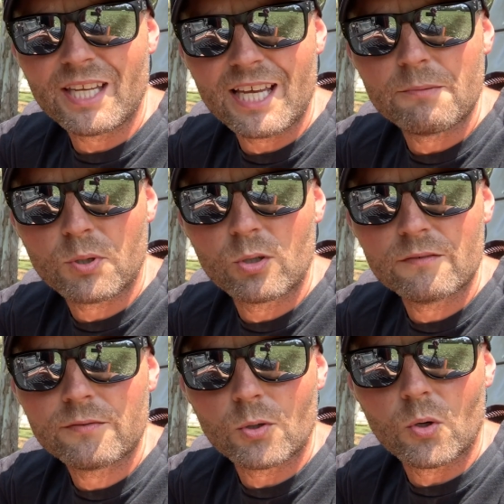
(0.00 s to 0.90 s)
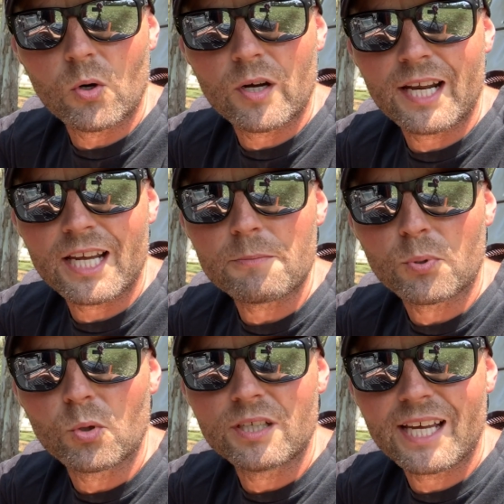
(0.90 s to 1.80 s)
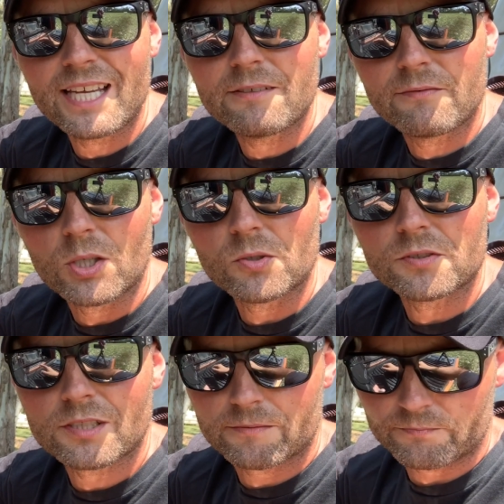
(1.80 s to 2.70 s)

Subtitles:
8.4 and 8.8 volts,